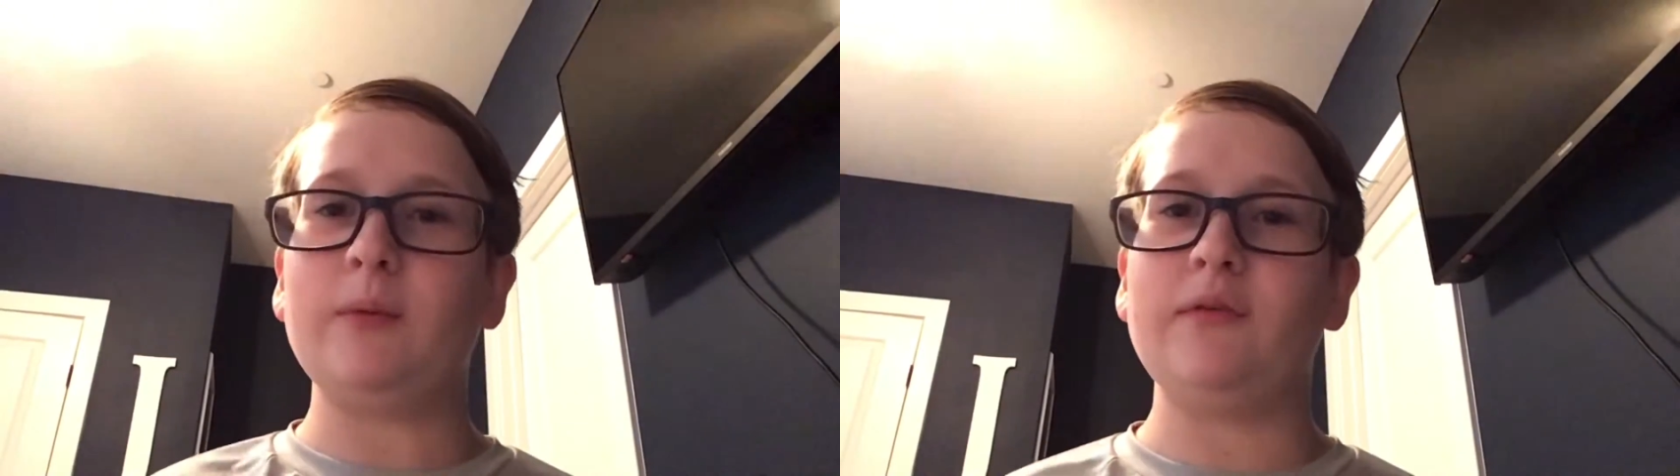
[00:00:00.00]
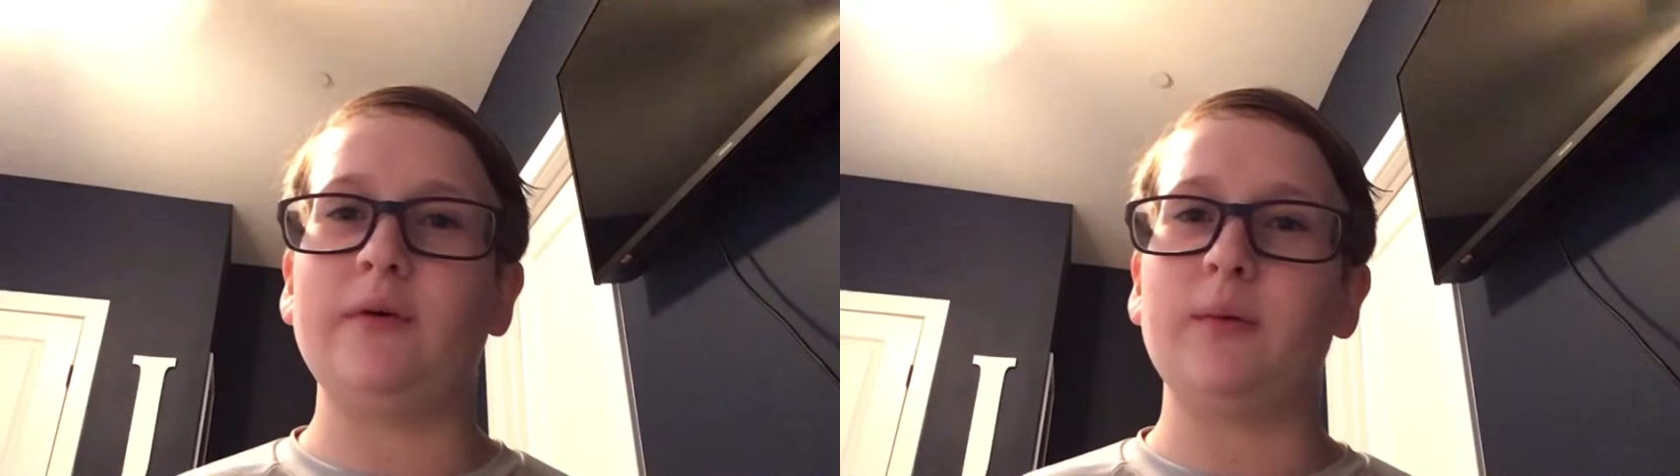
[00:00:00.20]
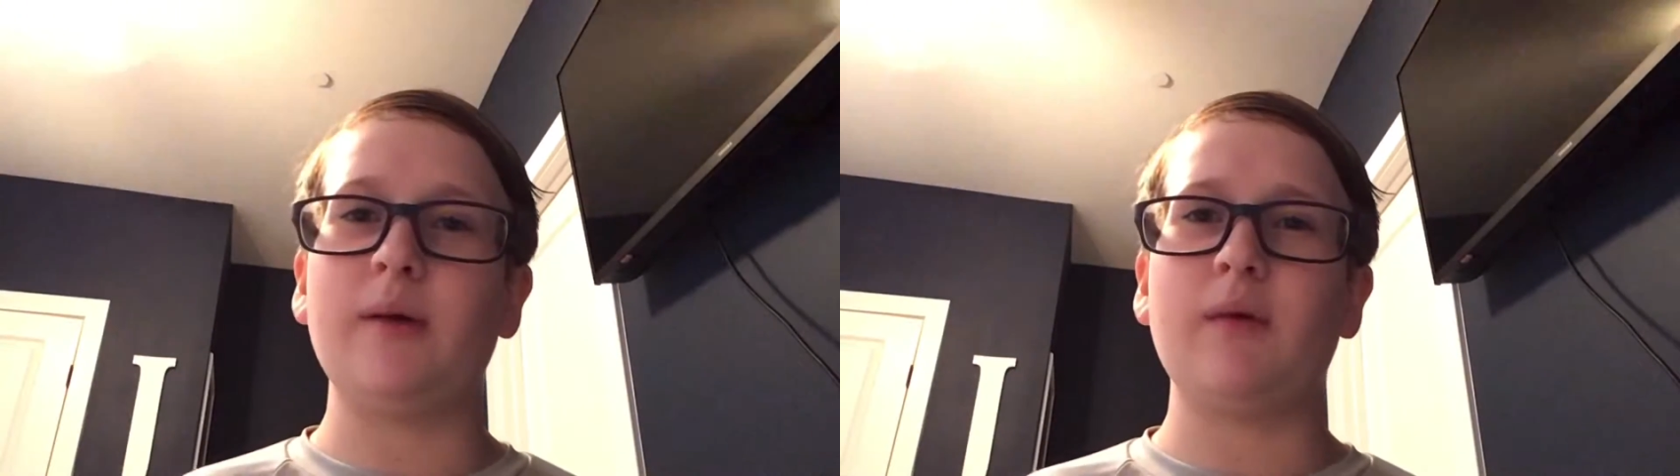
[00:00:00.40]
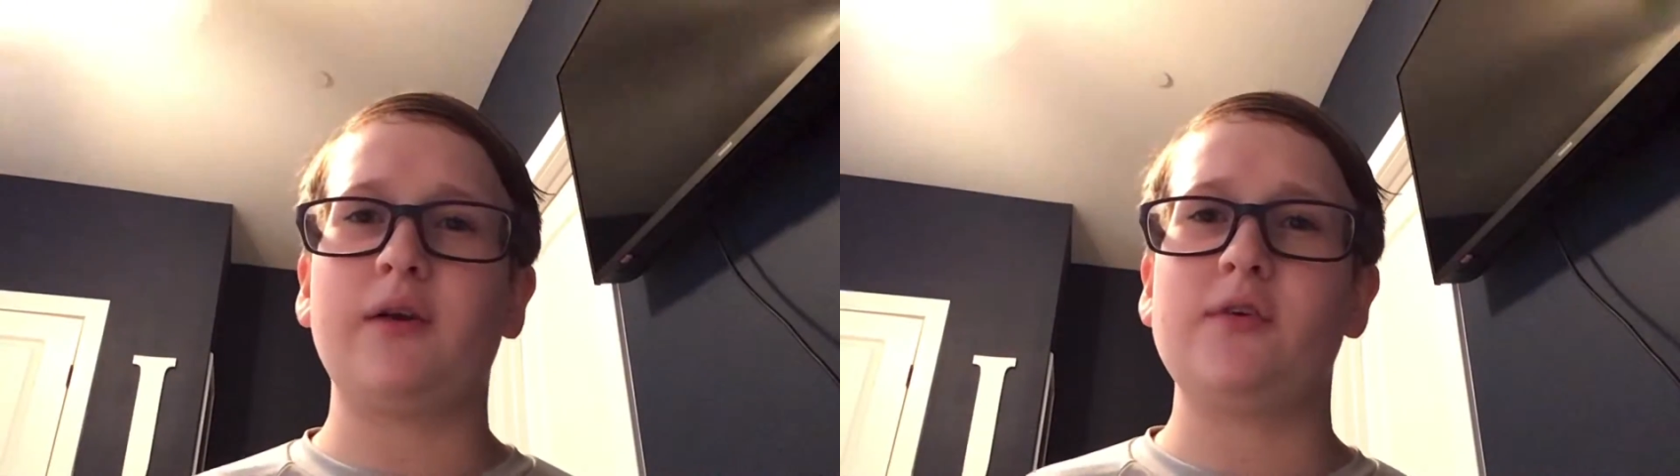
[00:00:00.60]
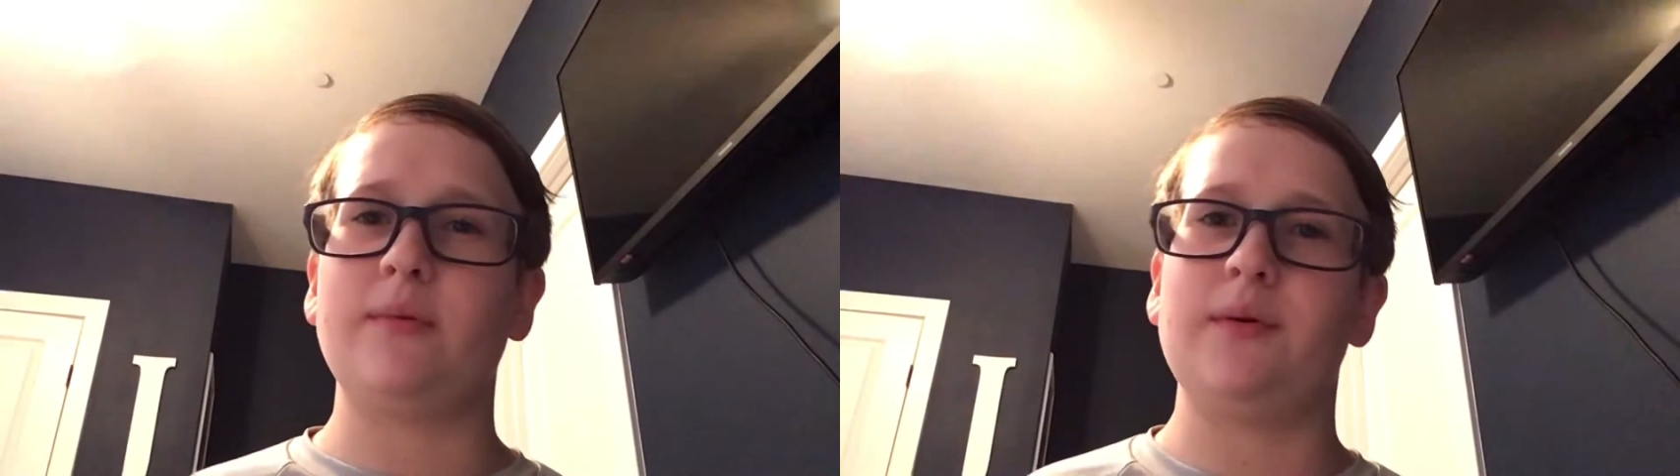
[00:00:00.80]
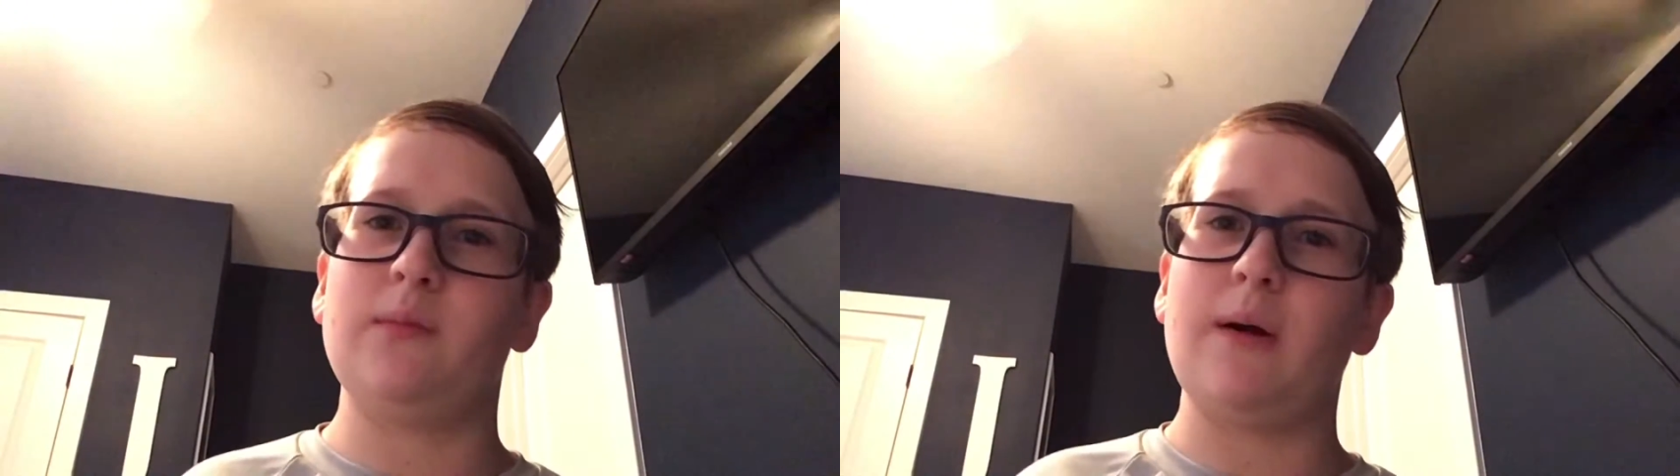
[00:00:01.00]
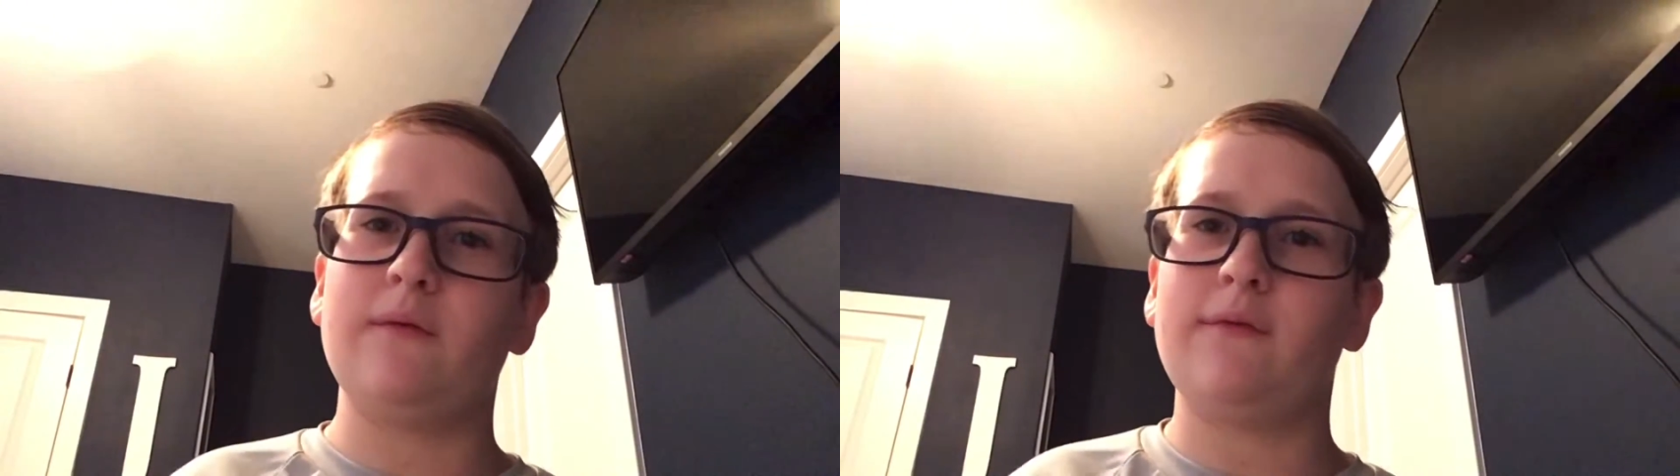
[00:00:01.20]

movie when I watched it when I was about